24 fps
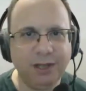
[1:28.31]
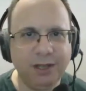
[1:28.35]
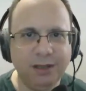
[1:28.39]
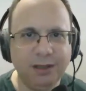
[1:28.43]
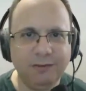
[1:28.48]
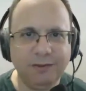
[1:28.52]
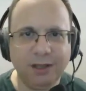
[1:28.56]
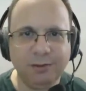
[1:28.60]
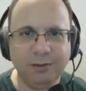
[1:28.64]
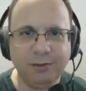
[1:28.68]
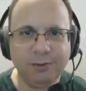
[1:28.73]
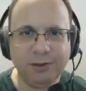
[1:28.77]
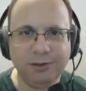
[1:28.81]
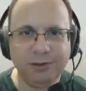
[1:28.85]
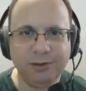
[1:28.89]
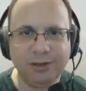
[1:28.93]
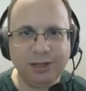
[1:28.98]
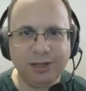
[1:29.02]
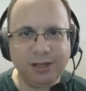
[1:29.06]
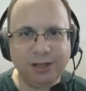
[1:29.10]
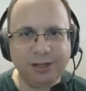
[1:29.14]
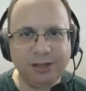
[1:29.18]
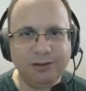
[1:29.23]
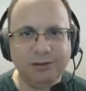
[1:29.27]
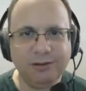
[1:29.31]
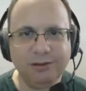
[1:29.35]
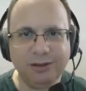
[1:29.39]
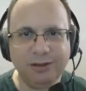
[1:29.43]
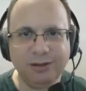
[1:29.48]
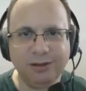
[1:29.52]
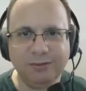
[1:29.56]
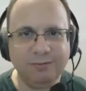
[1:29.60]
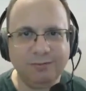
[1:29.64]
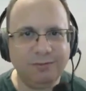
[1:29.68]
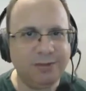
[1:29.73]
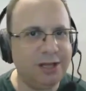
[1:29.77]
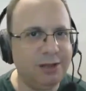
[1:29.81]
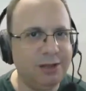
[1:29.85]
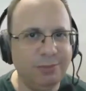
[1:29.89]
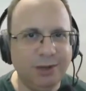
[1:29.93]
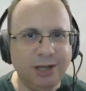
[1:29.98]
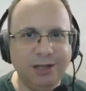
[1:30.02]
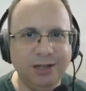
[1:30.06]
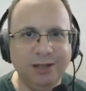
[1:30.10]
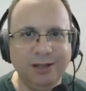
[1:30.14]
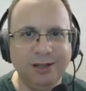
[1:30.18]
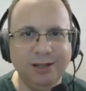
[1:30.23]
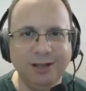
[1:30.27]
developers, testers,
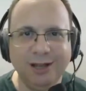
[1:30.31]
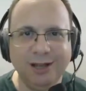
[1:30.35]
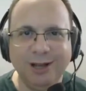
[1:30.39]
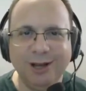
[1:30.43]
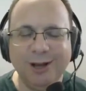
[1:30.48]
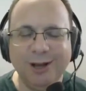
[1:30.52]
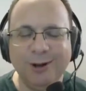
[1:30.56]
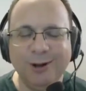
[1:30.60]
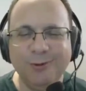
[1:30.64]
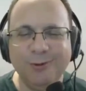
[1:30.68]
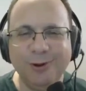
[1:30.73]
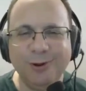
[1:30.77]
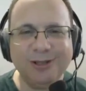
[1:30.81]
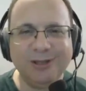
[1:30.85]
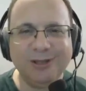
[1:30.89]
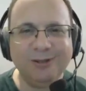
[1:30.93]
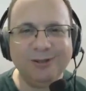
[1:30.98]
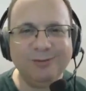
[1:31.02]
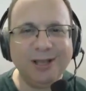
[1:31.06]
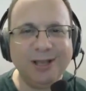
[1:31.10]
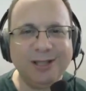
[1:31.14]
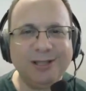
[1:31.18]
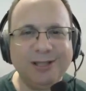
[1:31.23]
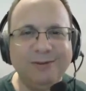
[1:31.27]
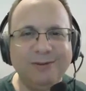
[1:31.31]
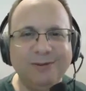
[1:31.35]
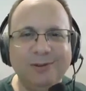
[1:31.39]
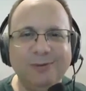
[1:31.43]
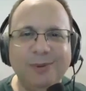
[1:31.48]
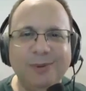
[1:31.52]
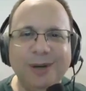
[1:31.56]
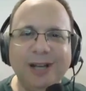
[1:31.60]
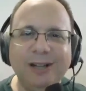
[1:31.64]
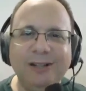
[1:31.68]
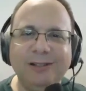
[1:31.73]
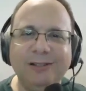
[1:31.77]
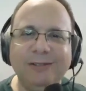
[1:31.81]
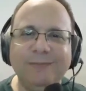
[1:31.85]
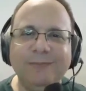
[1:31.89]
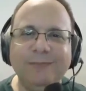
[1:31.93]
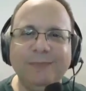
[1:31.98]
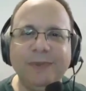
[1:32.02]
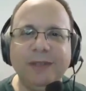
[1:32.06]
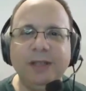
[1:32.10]
anybody who wants to make software better.